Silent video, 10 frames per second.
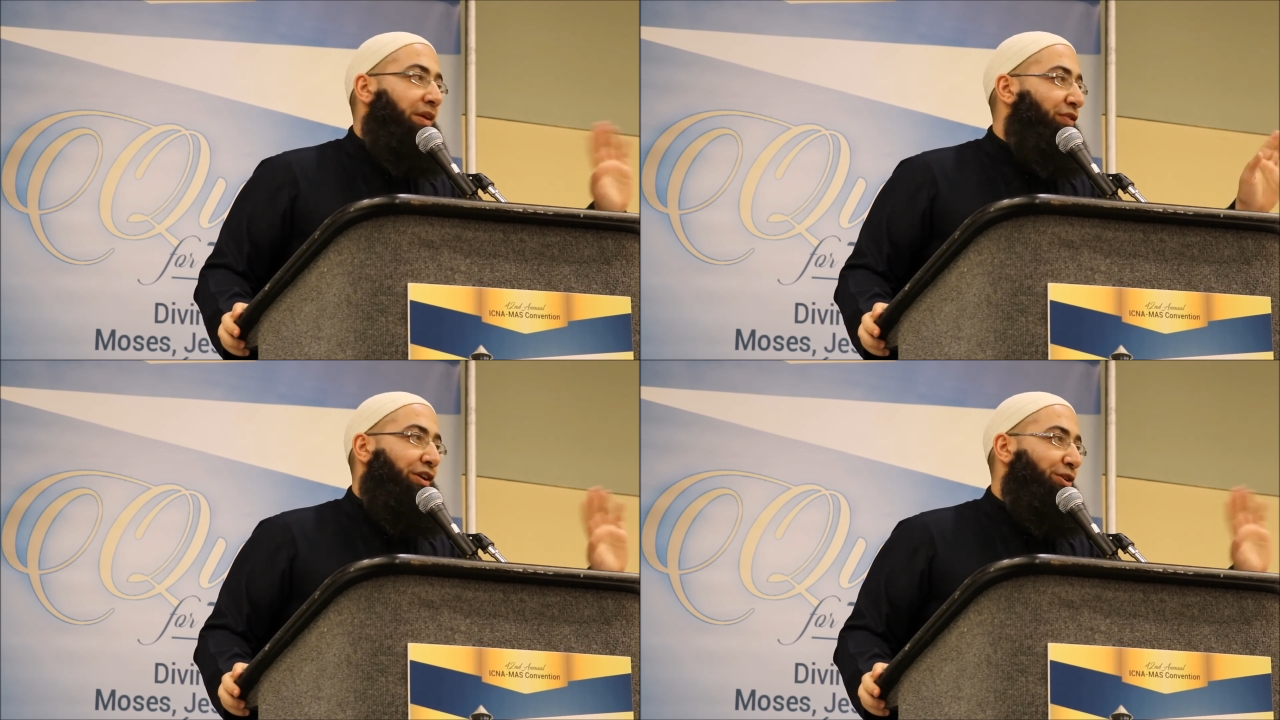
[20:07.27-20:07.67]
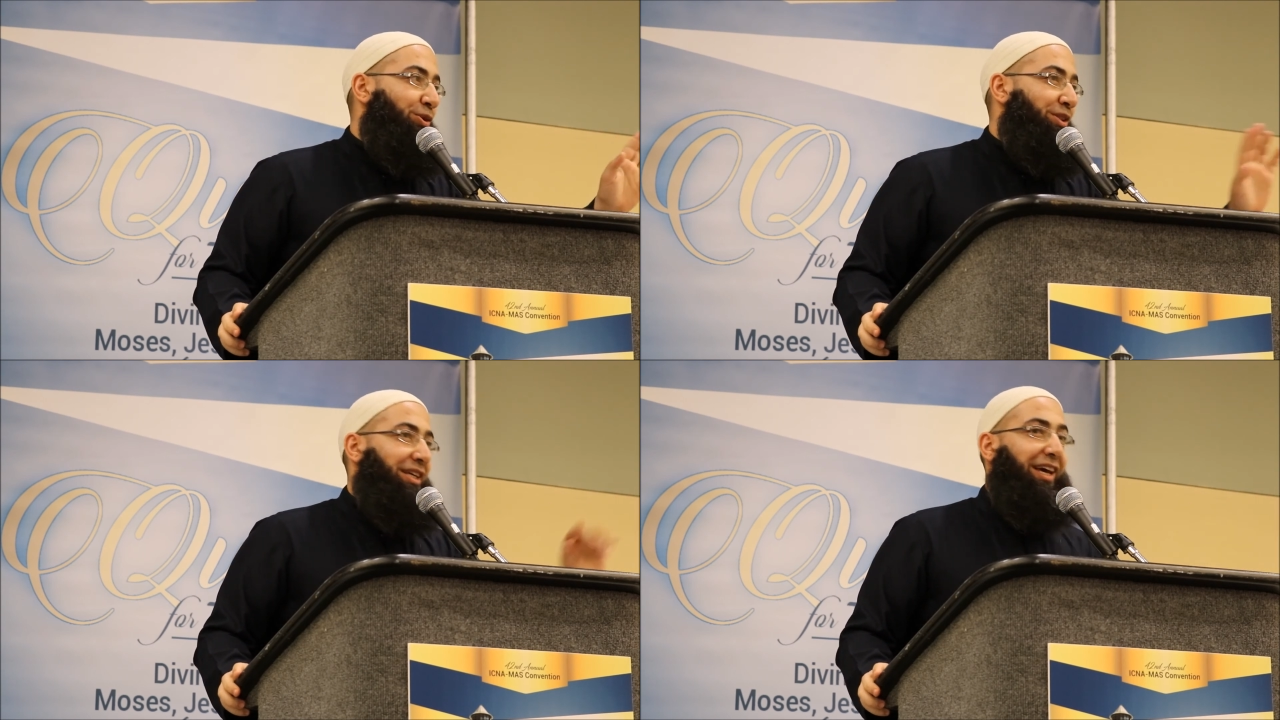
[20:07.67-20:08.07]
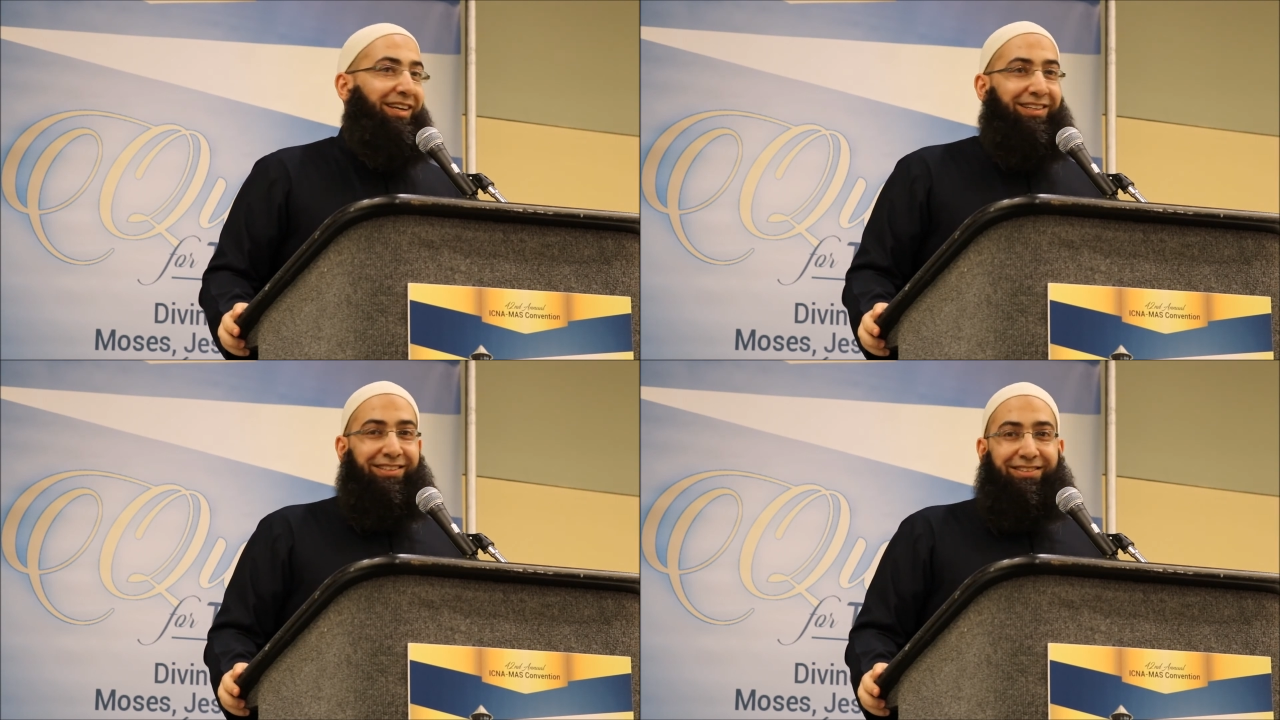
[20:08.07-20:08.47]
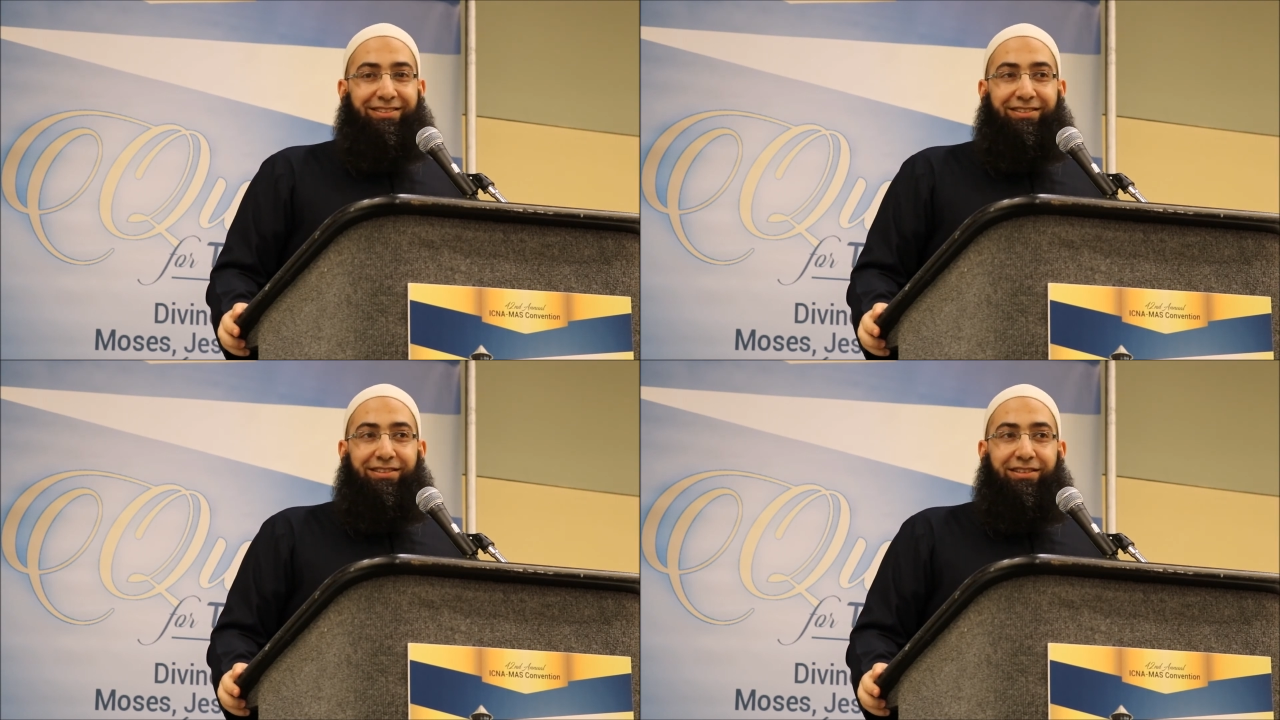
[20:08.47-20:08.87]
never going to do it again.
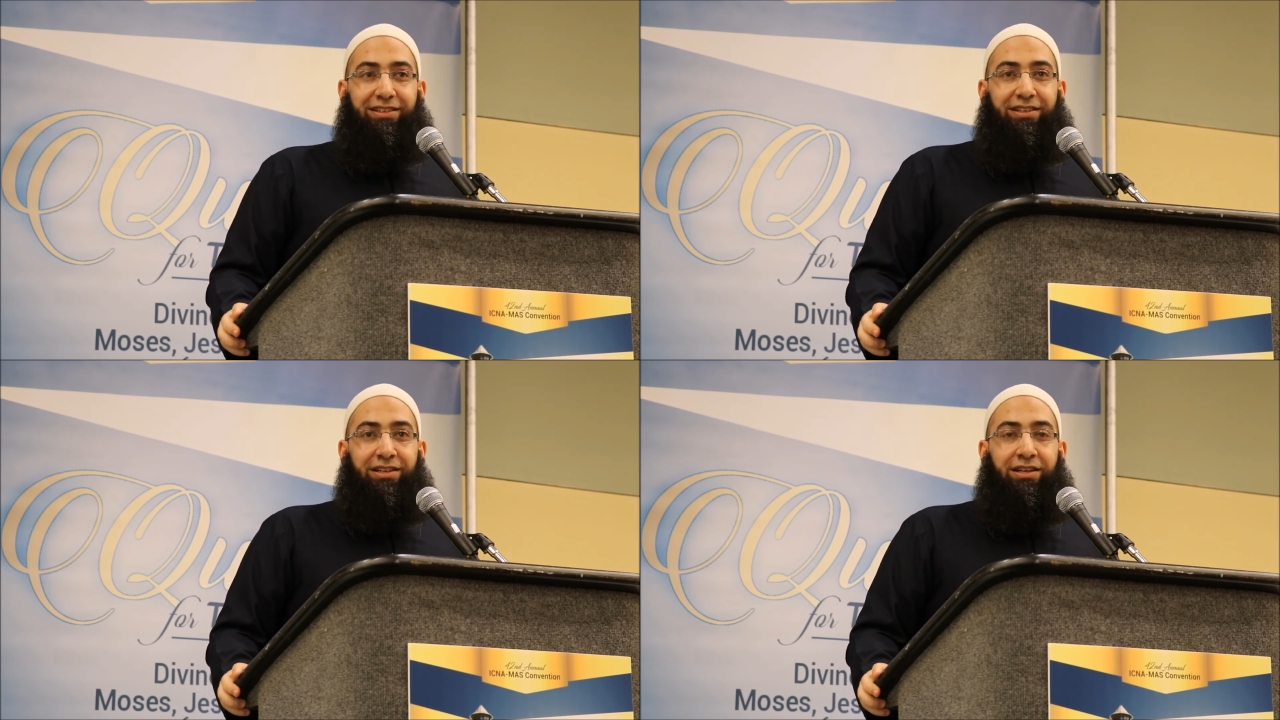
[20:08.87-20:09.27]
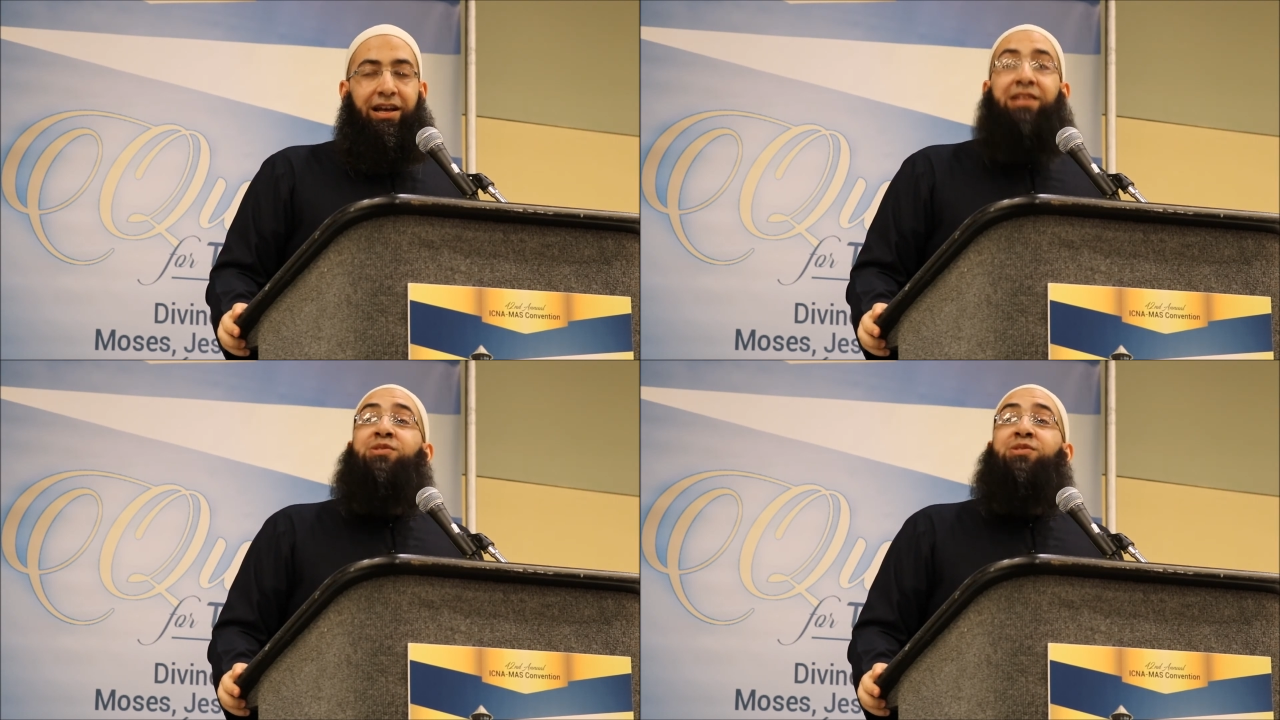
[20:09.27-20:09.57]
And